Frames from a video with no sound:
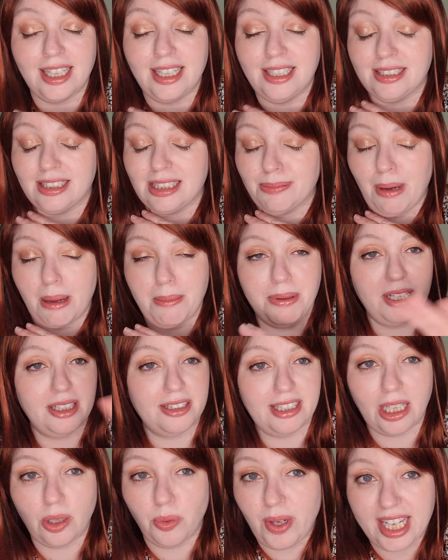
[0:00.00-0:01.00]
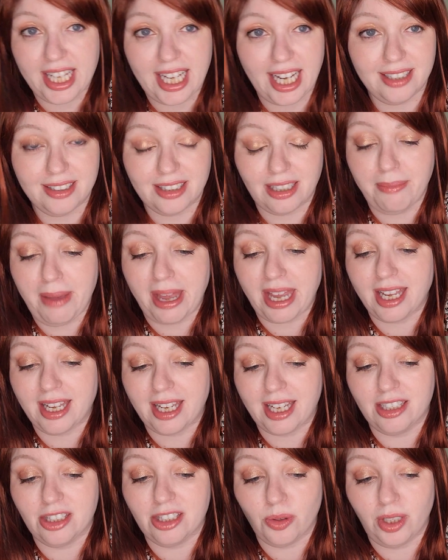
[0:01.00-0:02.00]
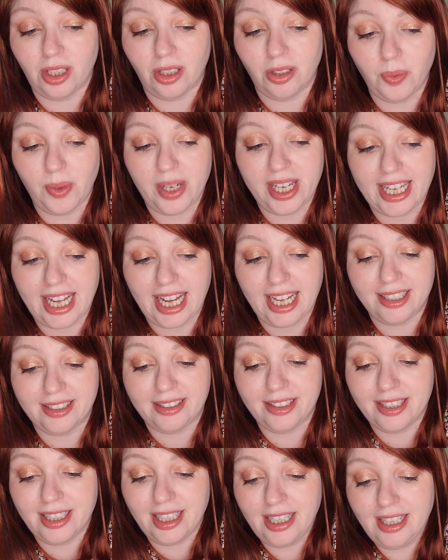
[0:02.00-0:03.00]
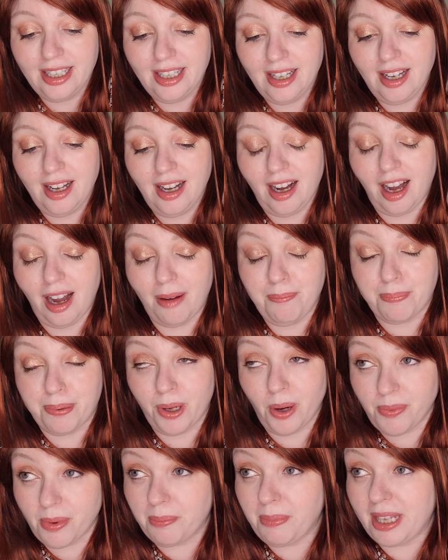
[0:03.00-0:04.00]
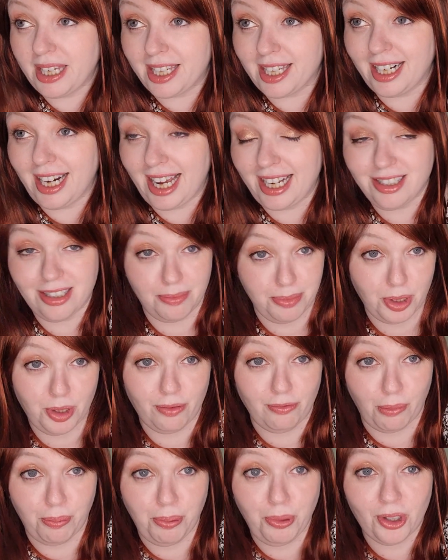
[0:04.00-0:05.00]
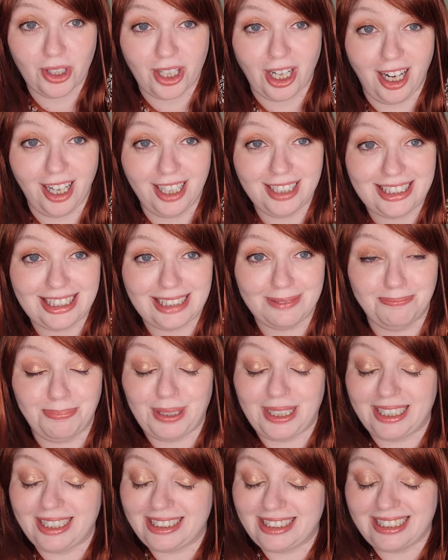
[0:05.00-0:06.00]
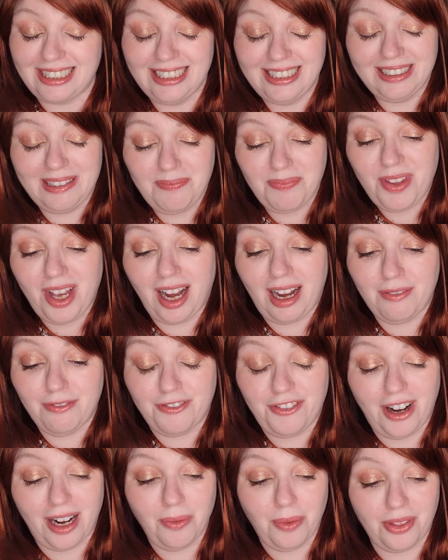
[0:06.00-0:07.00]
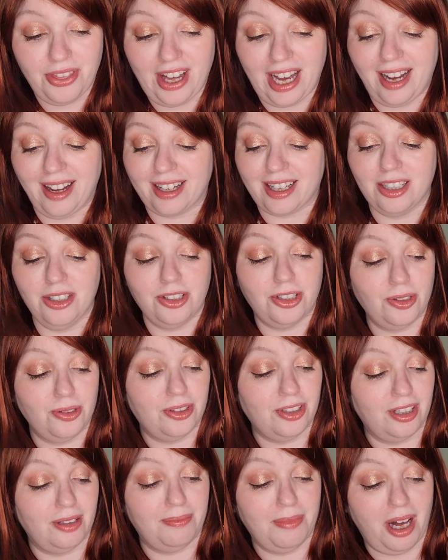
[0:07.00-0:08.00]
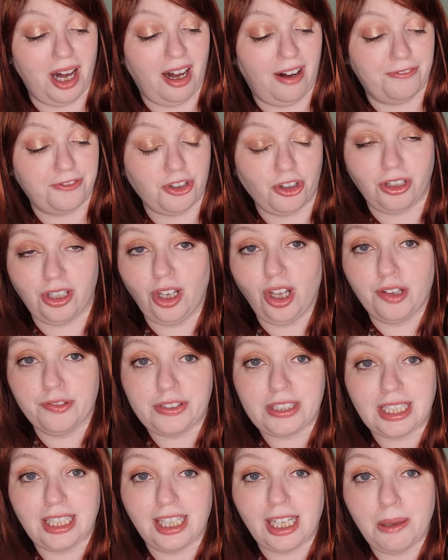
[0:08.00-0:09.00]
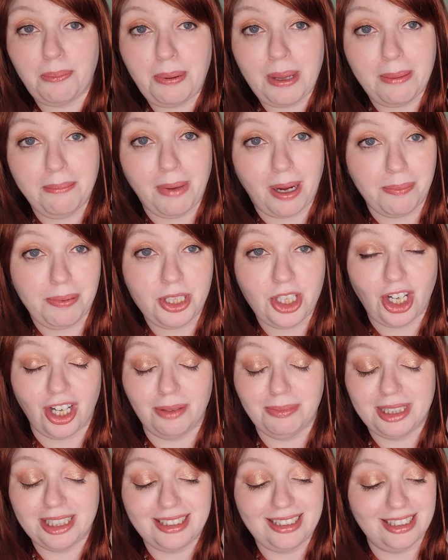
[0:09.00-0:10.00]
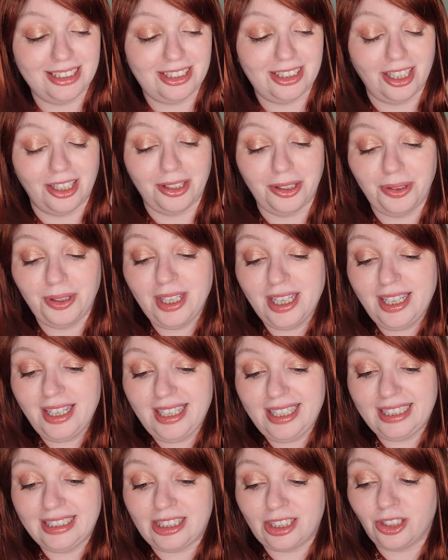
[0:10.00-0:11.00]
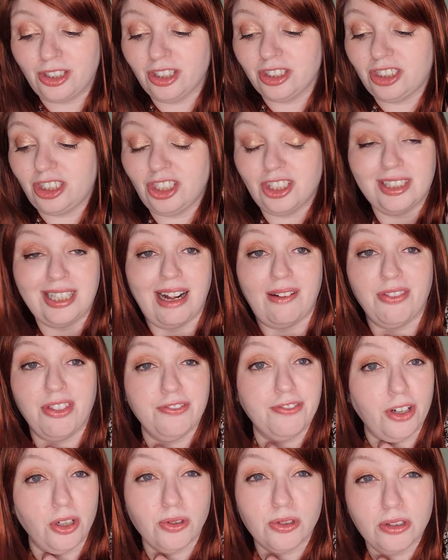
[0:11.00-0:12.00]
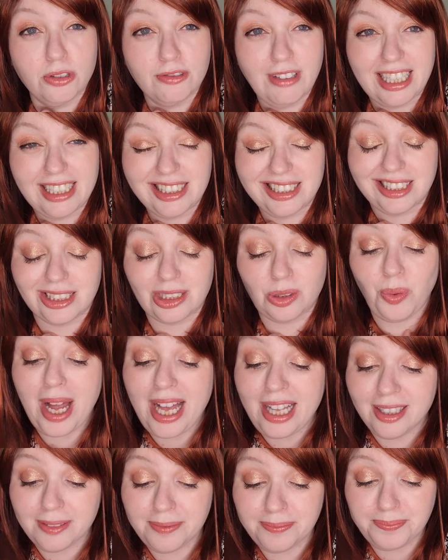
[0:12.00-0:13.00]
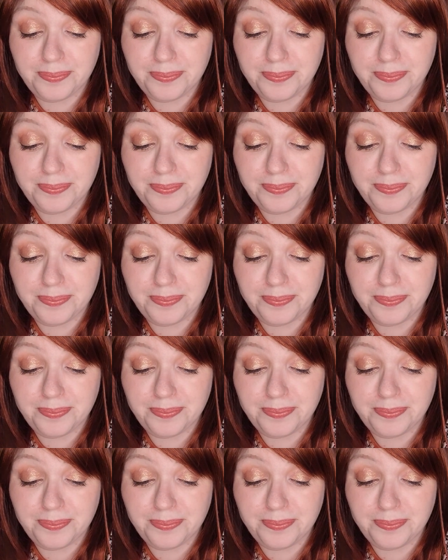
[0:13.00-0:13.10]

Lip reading: It's my birthday weekend. I'm making it into a long weekend. I'm probably going to end up doing report cards, but I'm fine with that. I can do them after a lot of sleep in my pajamas. So it's good to just have vocal rest as well.